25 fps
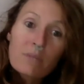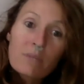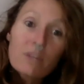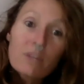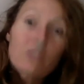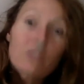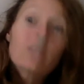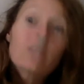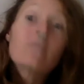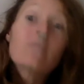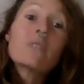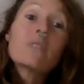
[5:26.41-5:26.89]

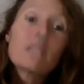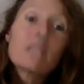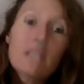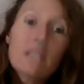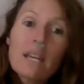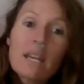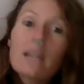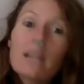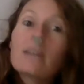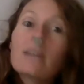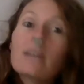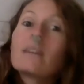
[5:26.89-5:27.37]
because
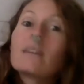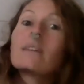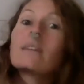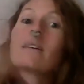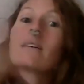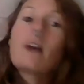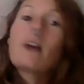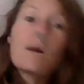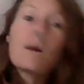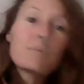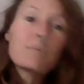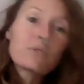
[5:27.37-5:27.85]
everything
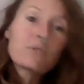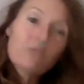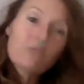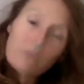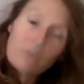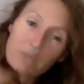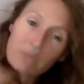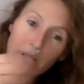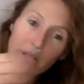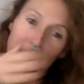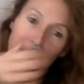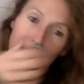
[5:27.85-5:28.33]
comes
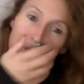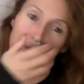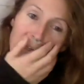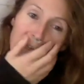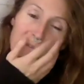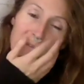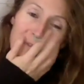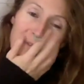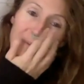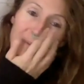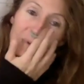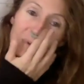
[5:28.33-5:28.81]
from
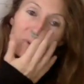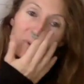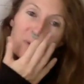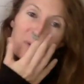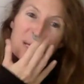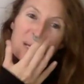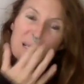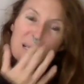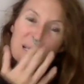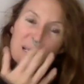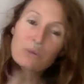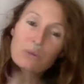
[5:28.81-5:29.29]
something, from a
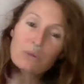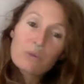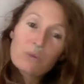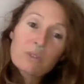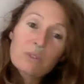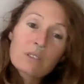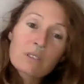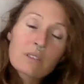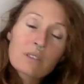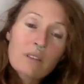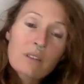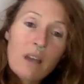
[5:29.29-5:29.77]

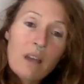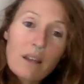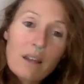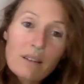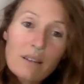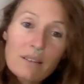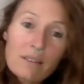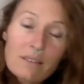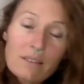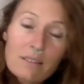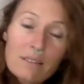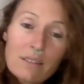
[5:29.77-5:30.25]
resource.
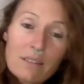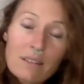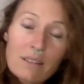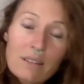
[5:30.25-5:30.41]
And